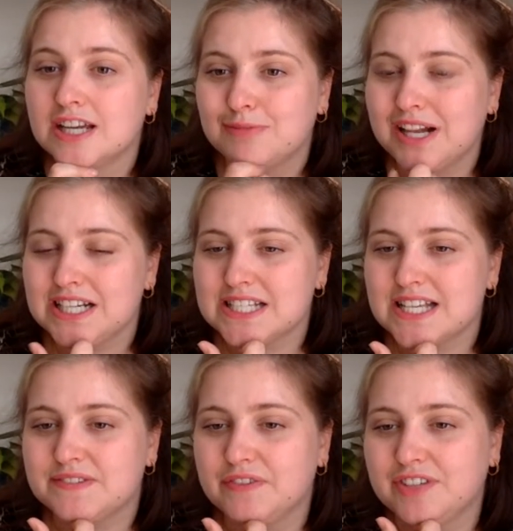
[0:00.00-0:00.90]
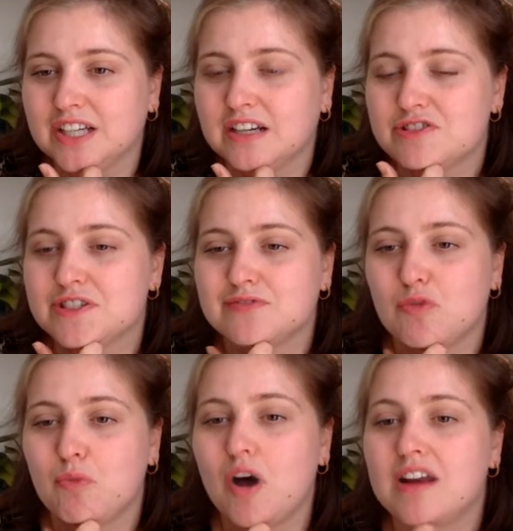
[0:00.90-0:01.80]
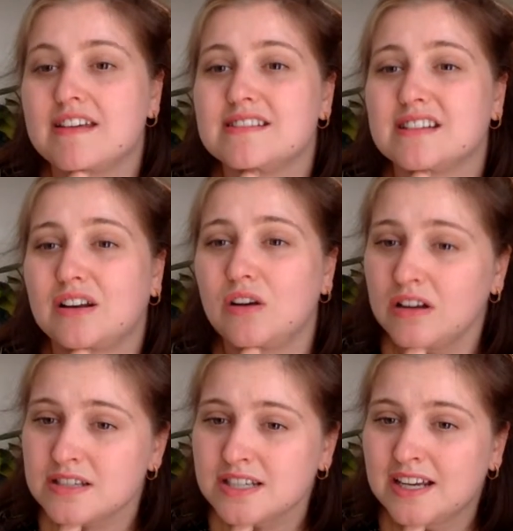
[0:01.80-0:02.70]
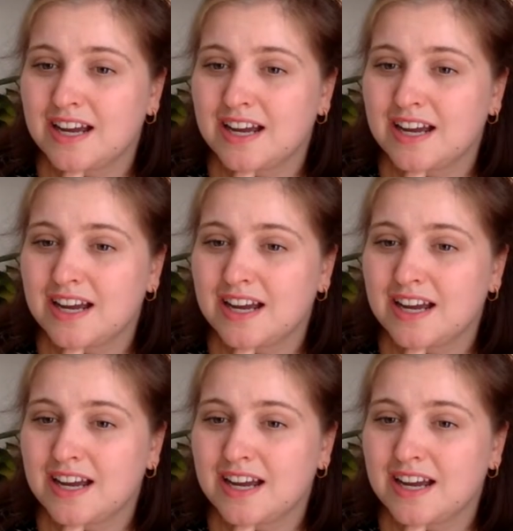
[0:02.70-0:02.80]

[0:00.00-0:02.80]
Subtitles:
Melody says 15 countries from one is a lot.